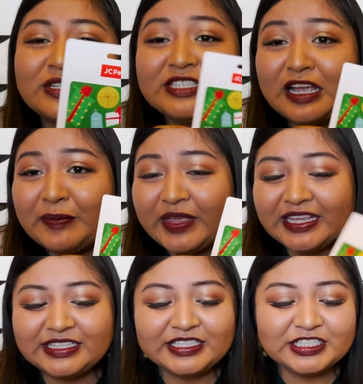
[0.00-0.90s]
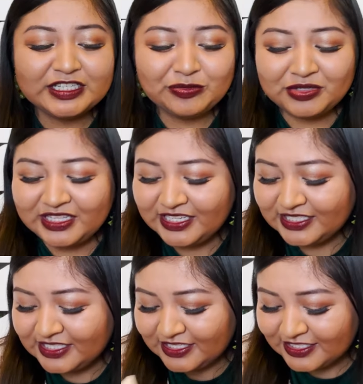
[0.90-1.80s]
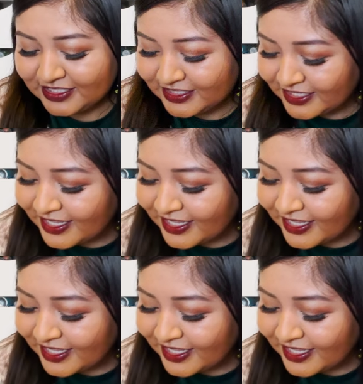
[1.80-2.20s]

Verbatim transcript: shop as she pleases.